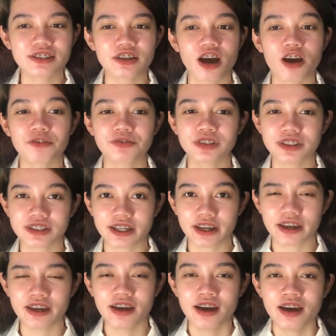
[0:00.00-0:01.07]
of the
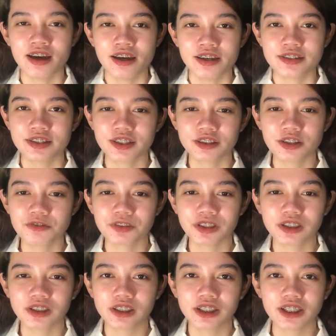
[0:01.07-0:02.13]
day,
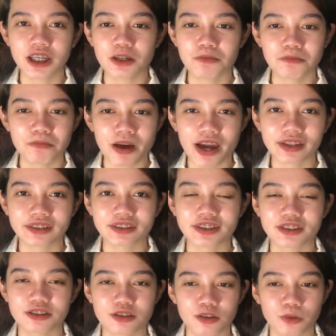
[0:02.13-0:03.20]
significantly
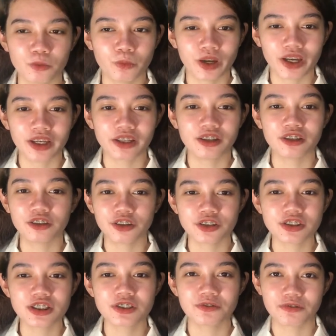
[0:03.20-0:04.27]
impacting the way
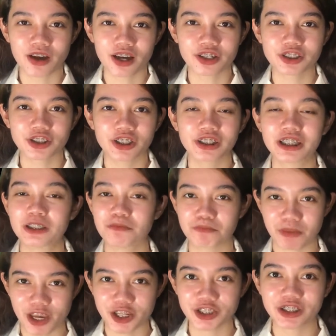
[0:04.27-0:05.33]
nurses function in
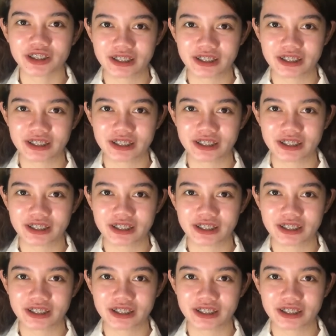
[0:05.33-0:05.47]
patient